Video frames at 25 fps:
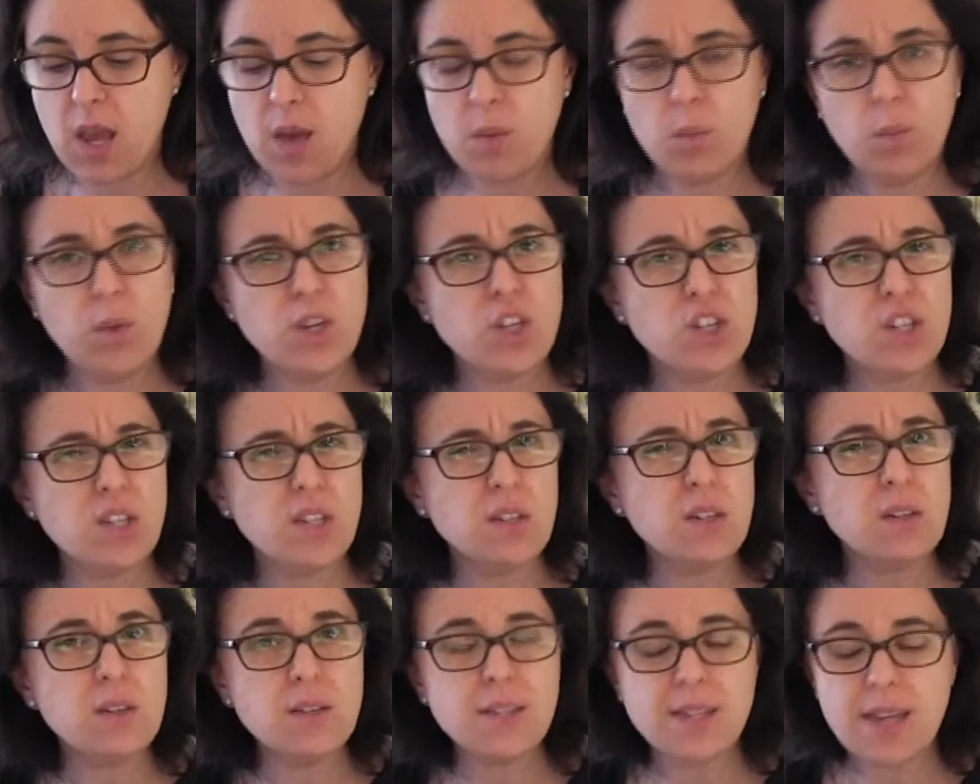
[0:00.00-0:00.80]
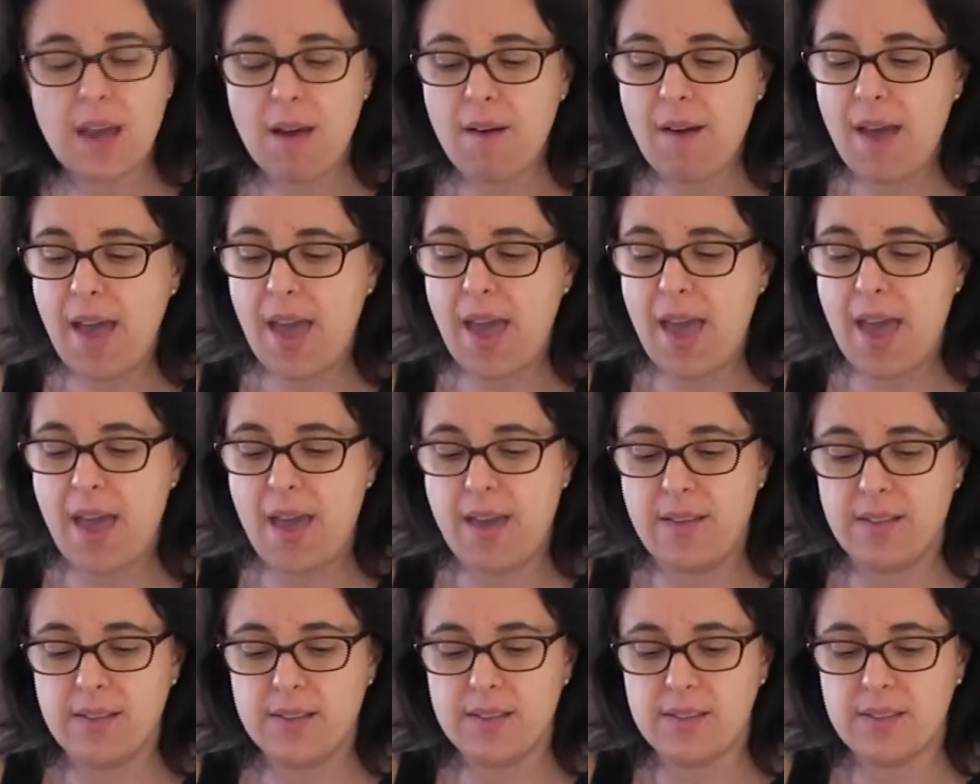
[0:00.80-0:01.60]
We just use our
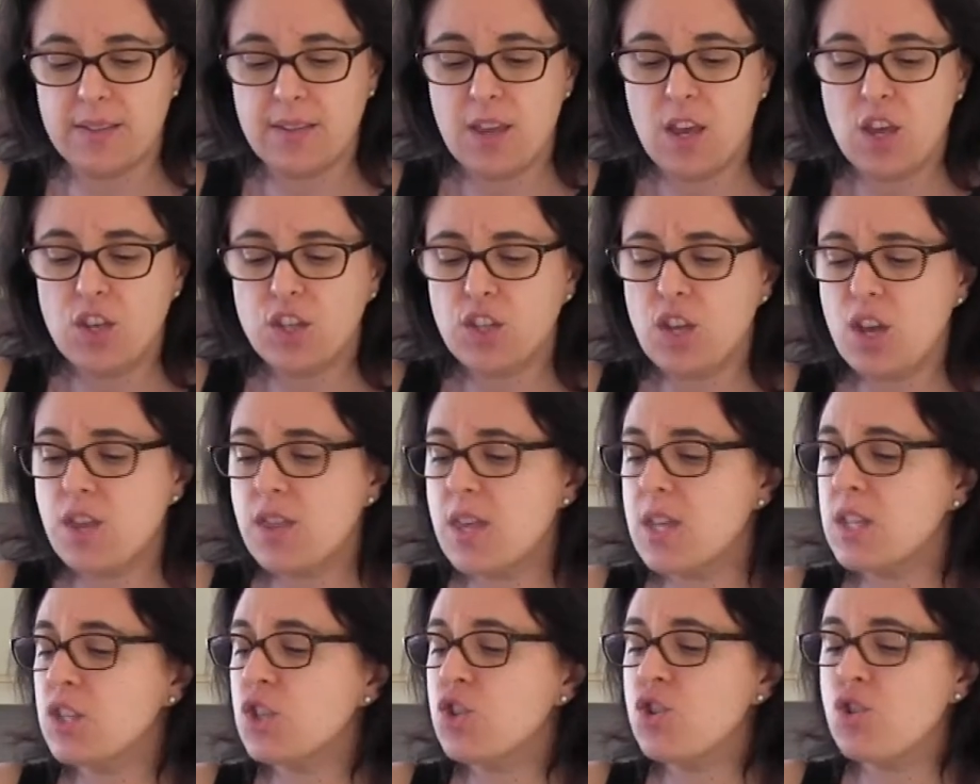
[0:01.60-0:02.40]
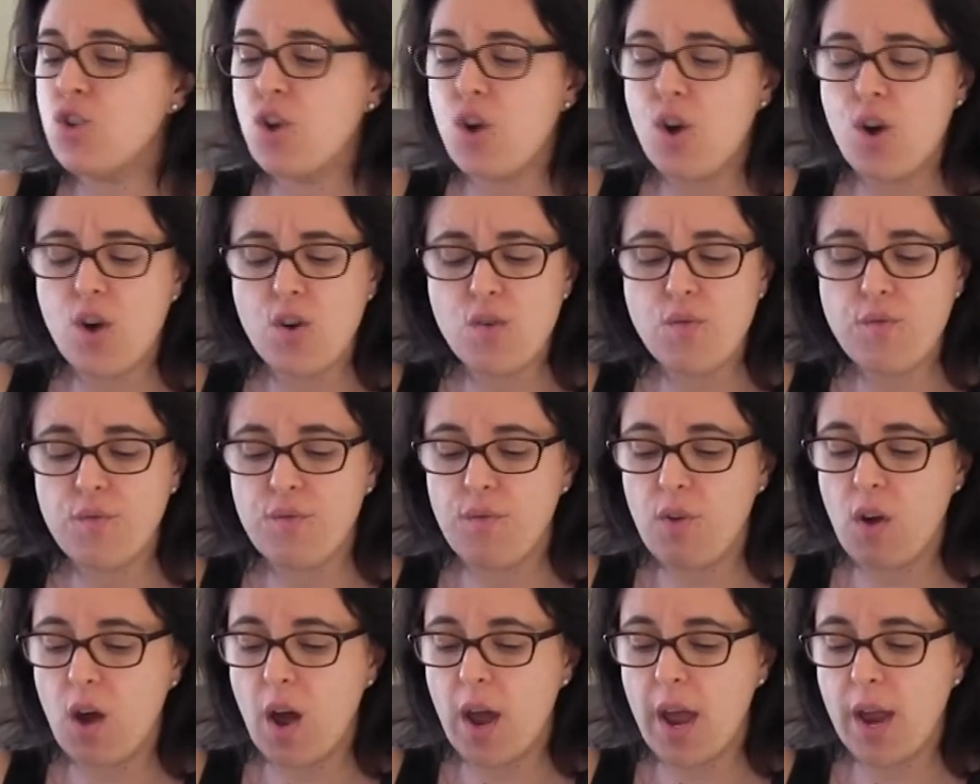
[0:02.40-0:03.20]
hands. So there's no
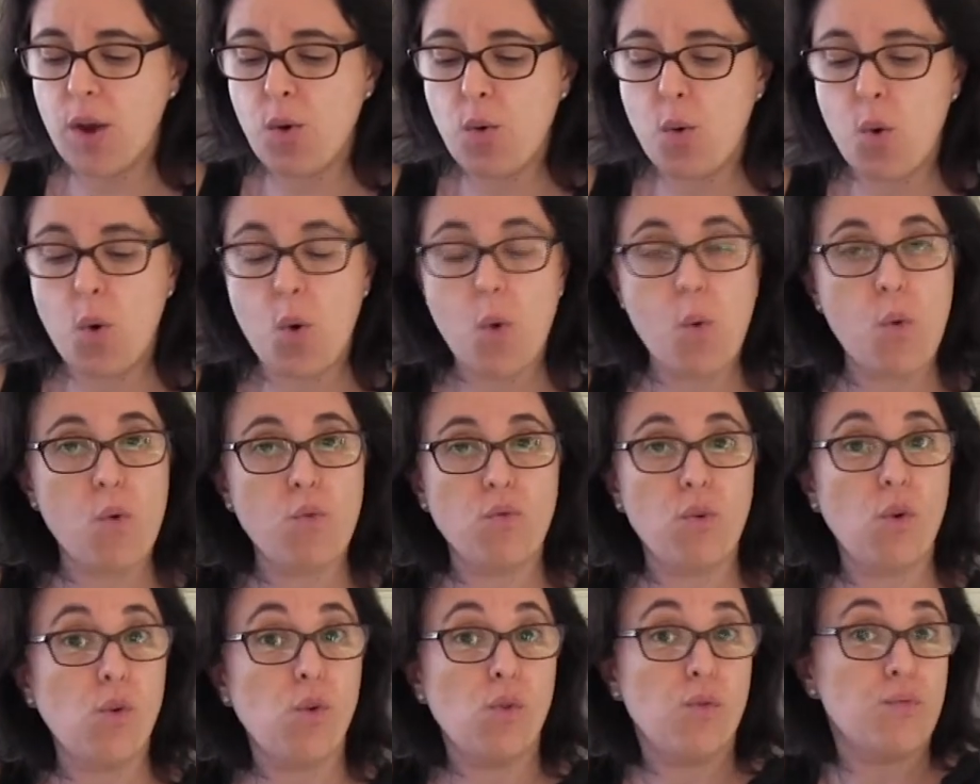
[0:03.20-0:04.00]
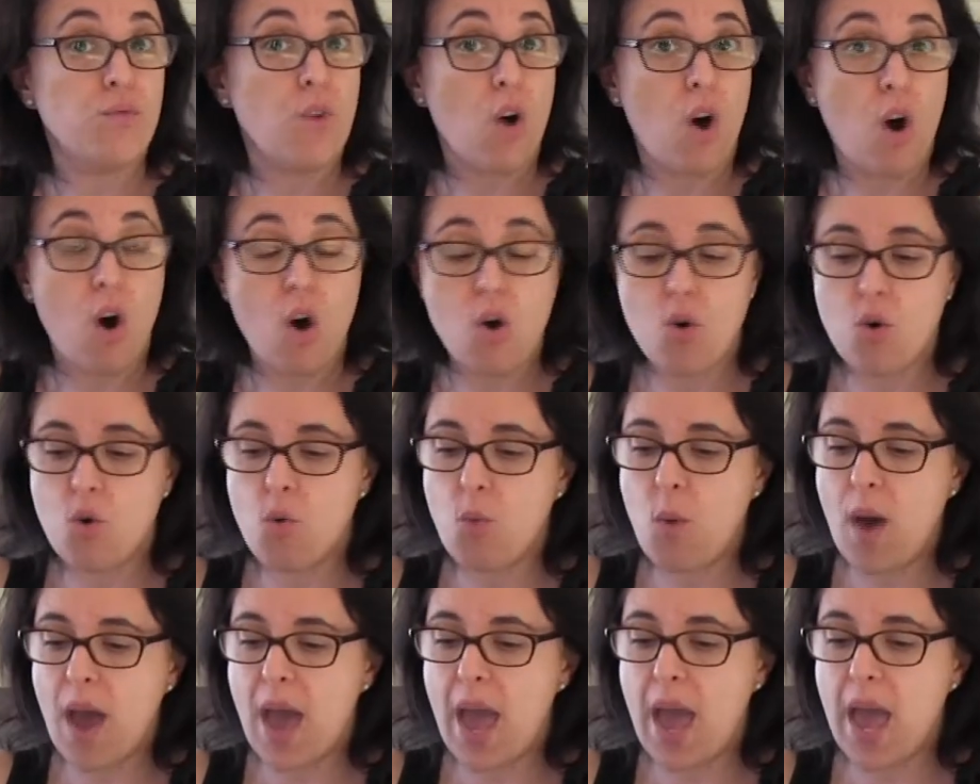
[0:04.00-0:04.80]
right or wrong
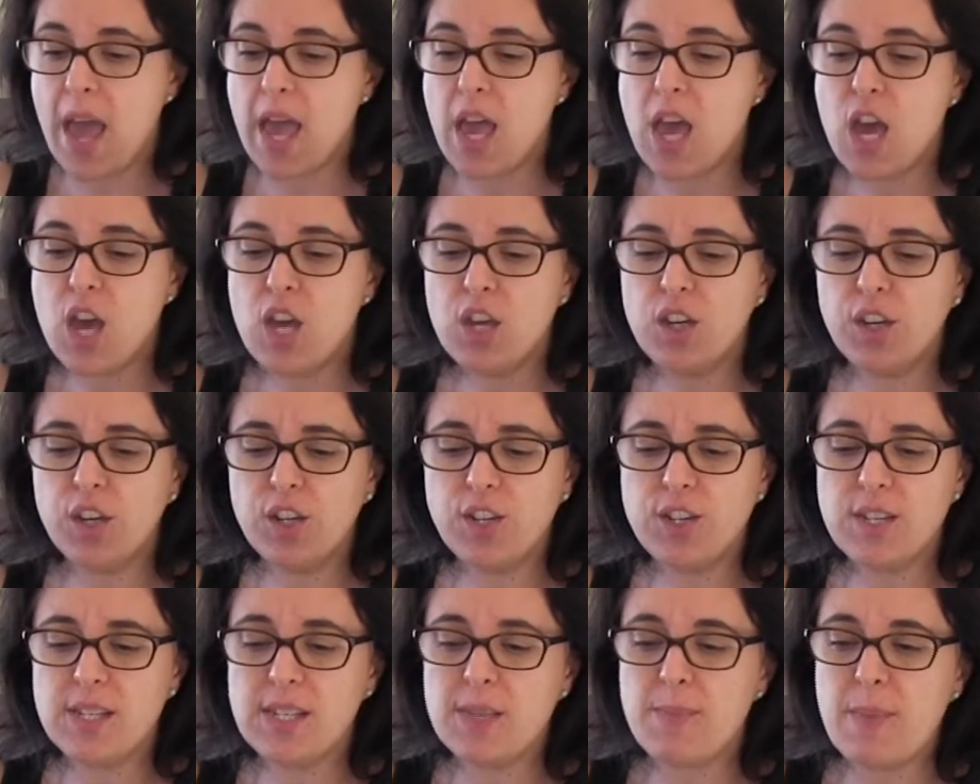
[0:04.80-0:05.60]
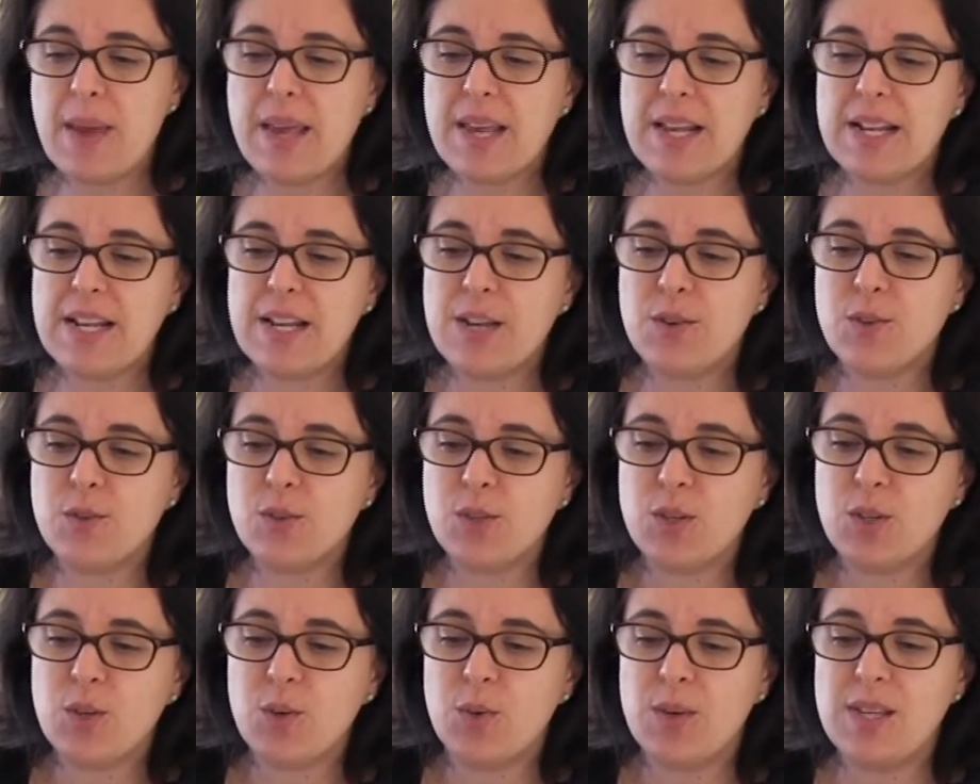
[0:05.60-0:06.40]
way. You just make little
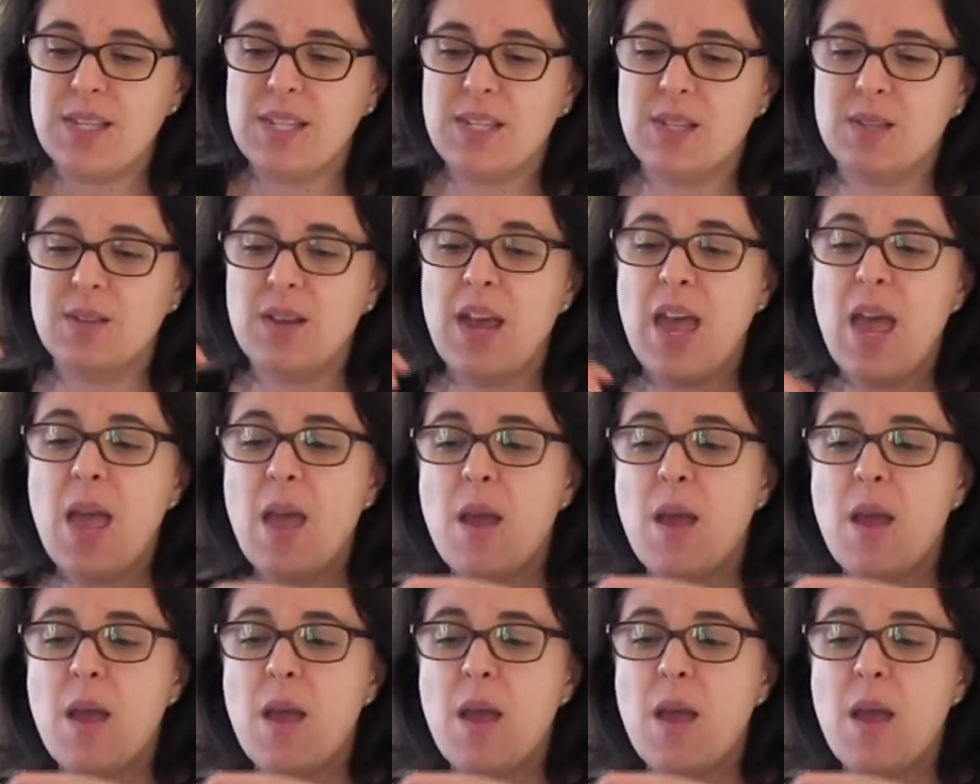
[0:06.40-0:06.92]
twists